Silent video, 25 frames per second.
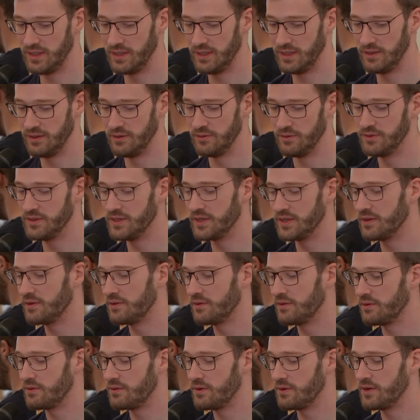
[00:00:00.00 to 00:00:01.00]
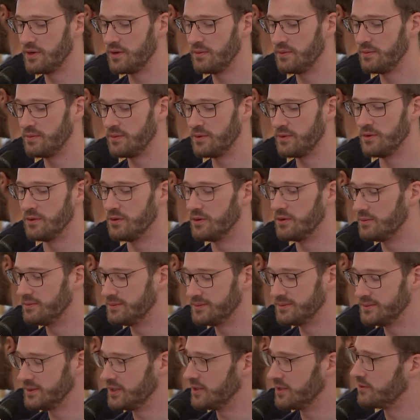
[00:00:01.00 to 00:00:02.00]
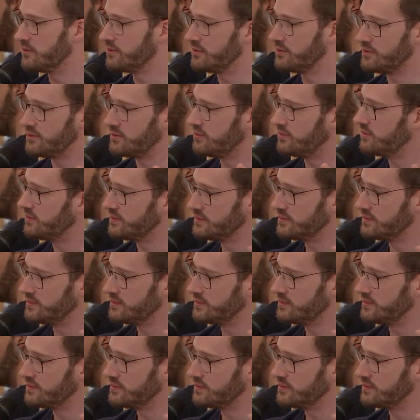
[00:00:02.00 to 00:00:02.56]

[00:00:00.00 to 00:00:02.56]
using Ethereum or other